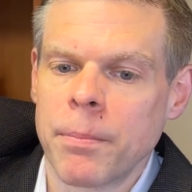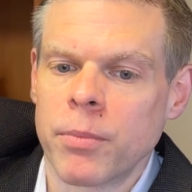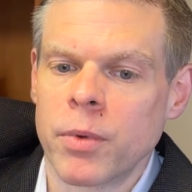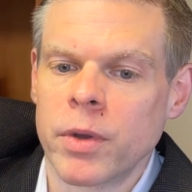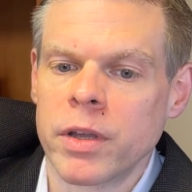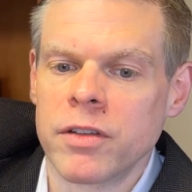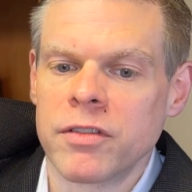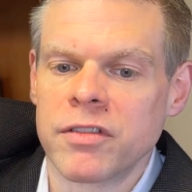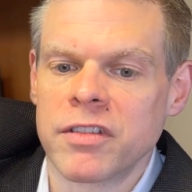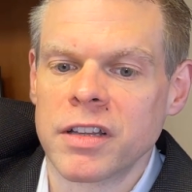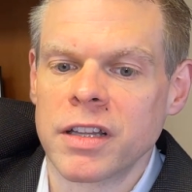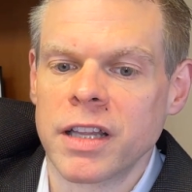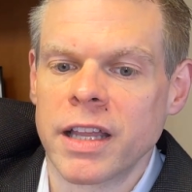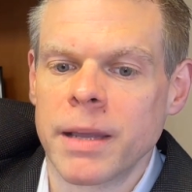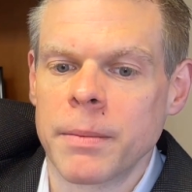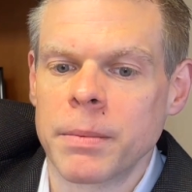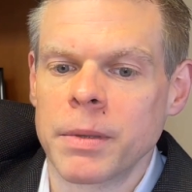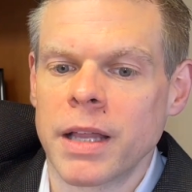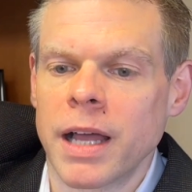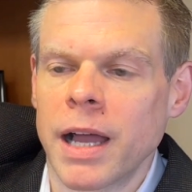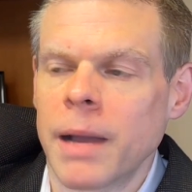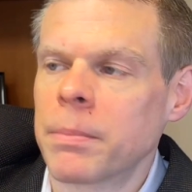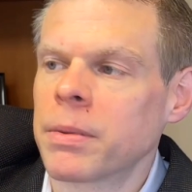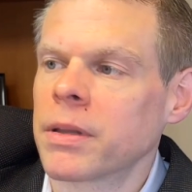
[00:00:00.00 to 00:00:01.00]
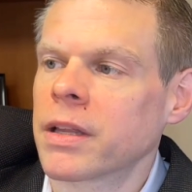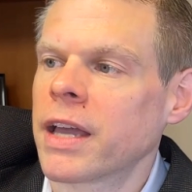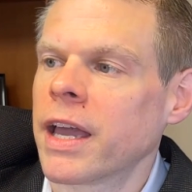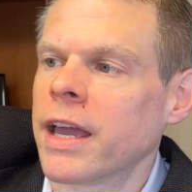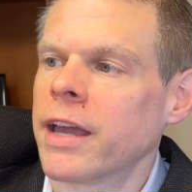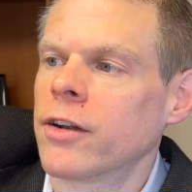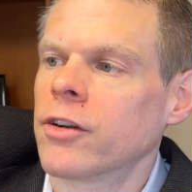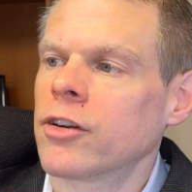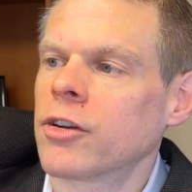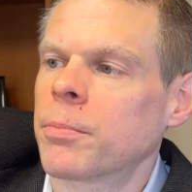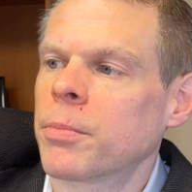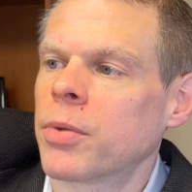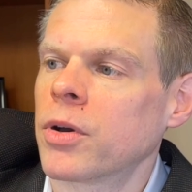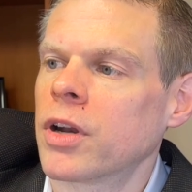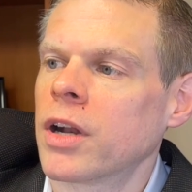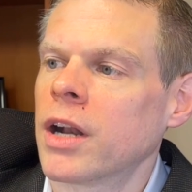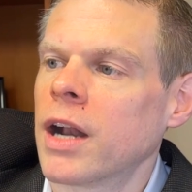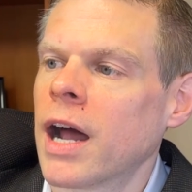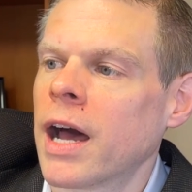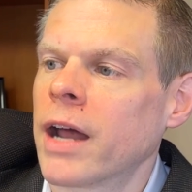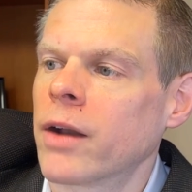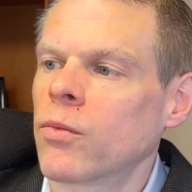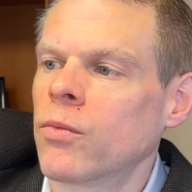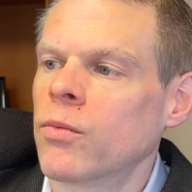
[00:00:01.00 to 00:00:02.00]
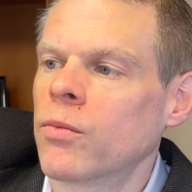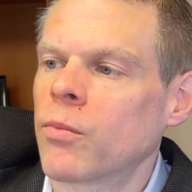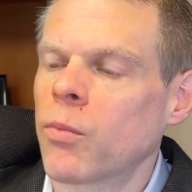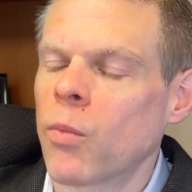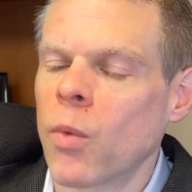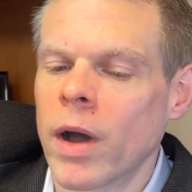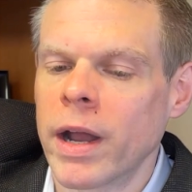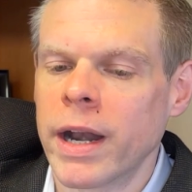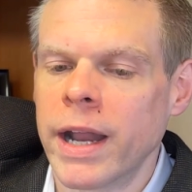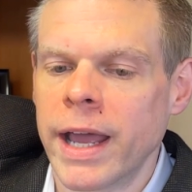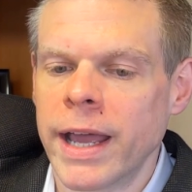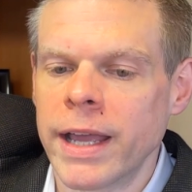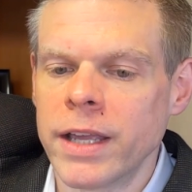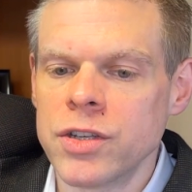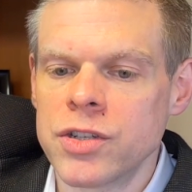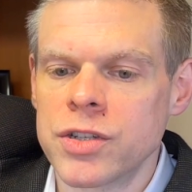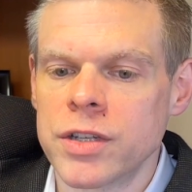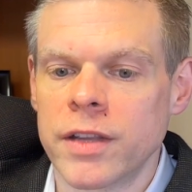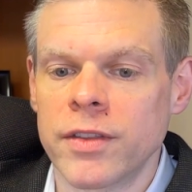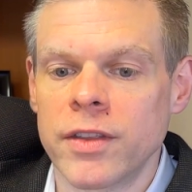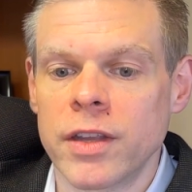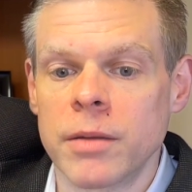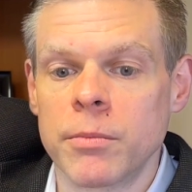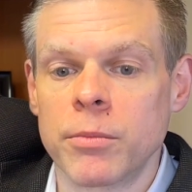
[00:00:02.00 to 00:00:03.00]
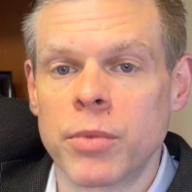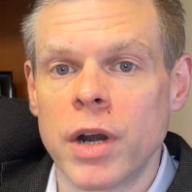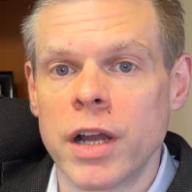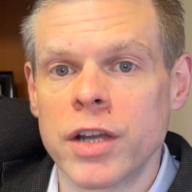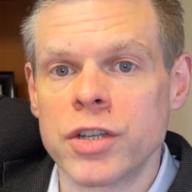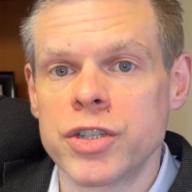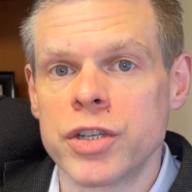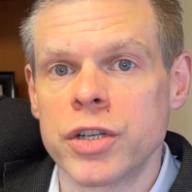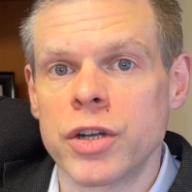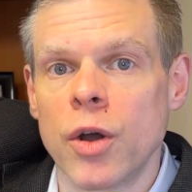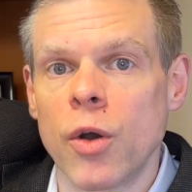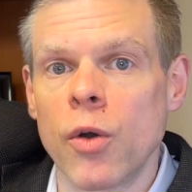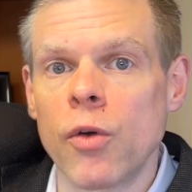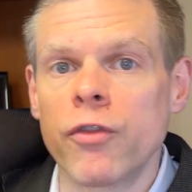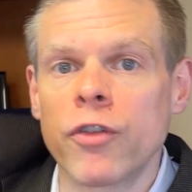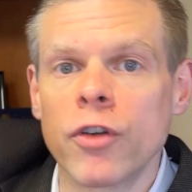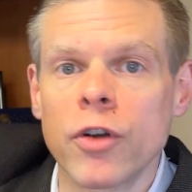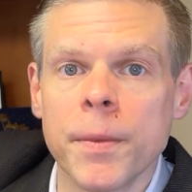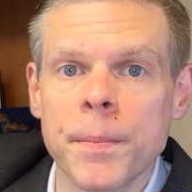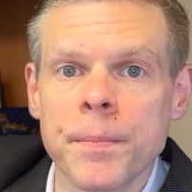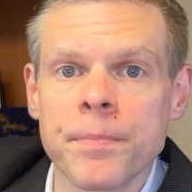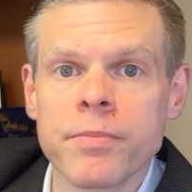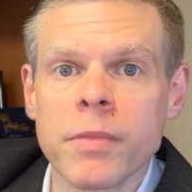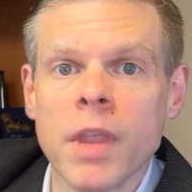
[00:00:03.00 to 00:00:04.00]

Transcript: We use a label applicator to put it on one edge and then brush it over.